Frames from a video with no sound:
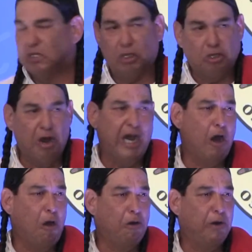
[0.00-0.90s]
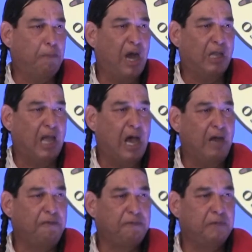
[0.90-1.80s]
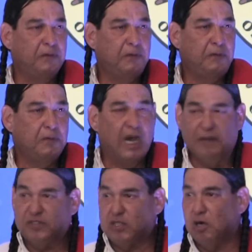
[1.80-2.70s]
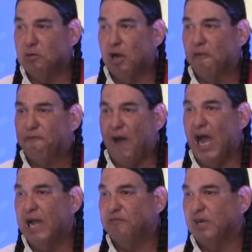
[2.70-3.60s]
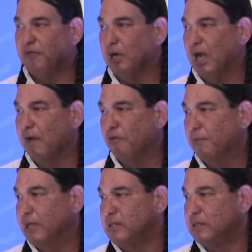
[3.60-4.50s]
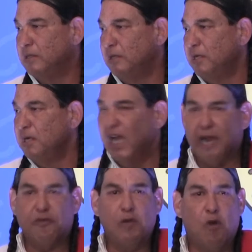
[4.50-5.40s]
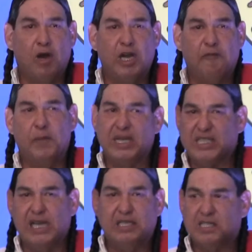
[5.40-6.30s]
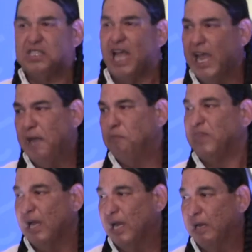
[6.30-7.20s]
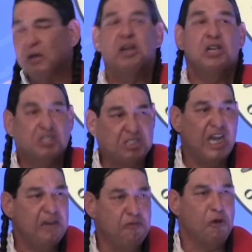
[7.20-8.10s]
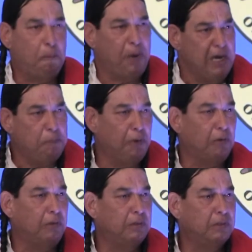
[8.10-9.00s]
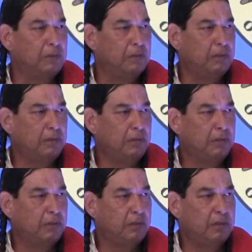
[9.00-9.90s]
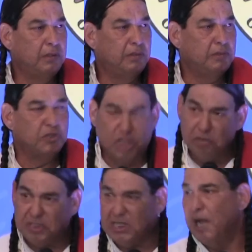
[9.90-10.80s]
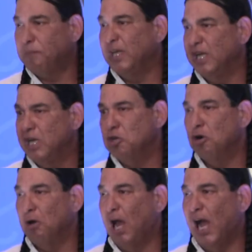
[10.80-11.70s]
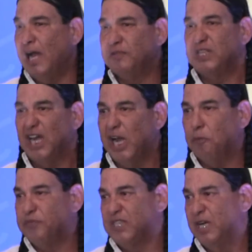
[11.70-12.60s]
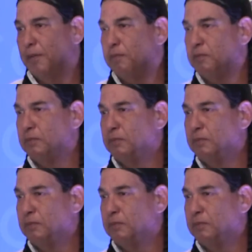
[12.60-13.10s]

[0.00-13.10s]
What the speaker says: It's a great honor in my life. I have served on 5 different governments. Every one of them has had the same thing. Save your people. Do something in your lives that helps them.